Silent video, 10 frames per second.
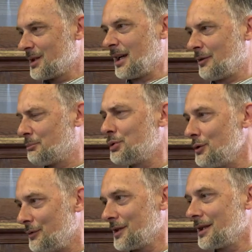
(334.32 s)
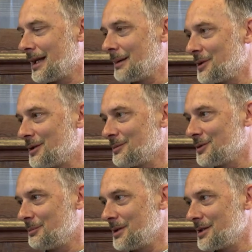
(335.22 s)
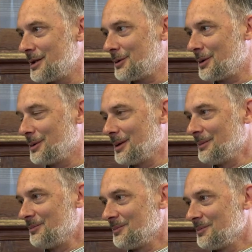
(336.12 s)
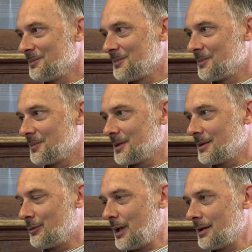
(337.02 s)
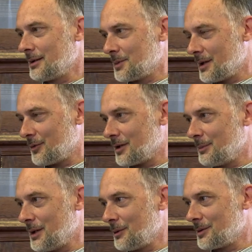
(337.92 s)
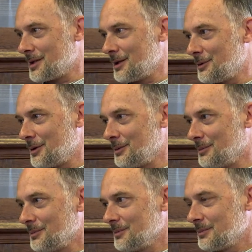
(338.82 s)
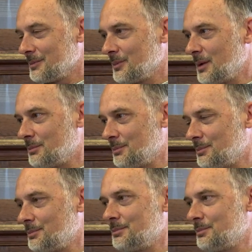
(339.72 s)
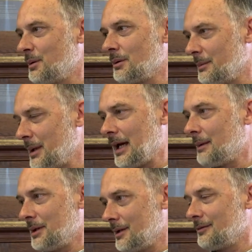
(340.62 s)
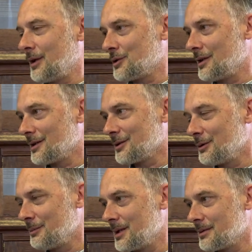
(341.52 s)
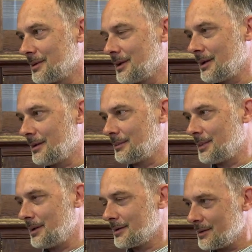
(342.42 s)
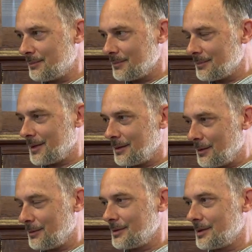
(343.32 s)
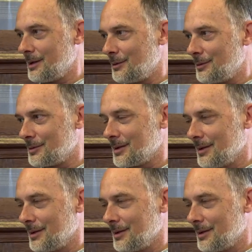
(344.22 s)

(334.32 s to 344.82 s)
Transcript: kind of proving that lambda should be zero. So if we hadn't observed it to be non-zero, we'd probably be happy that eventually this will all be sorted out. But it's the non-zero